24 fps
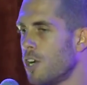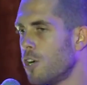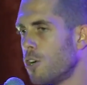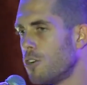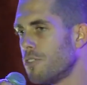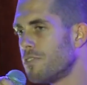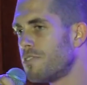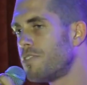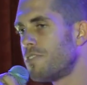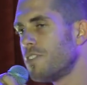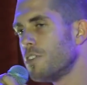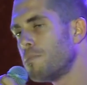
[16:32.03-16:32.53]
who
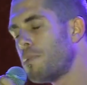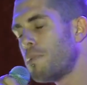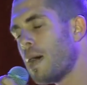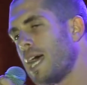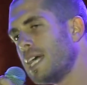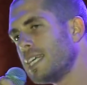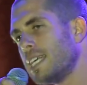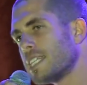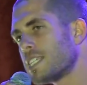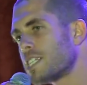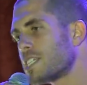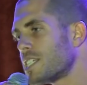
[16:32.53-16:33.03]
feel
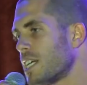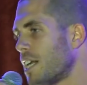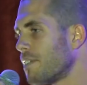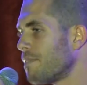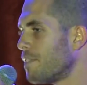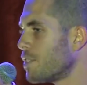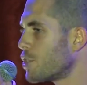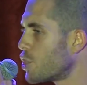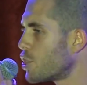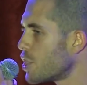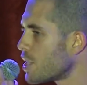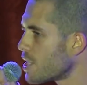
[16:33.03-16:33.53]
pain and
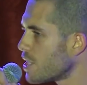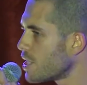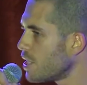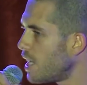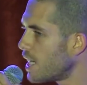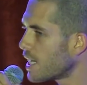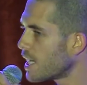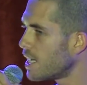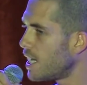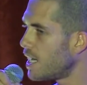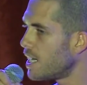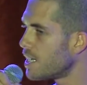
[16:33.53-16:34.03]
suffer just
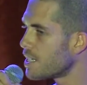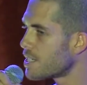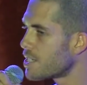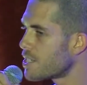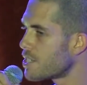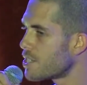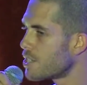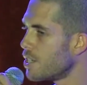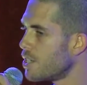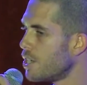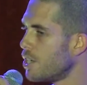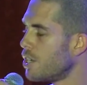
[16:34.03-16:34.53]
like
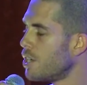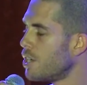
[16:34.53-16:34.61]
us,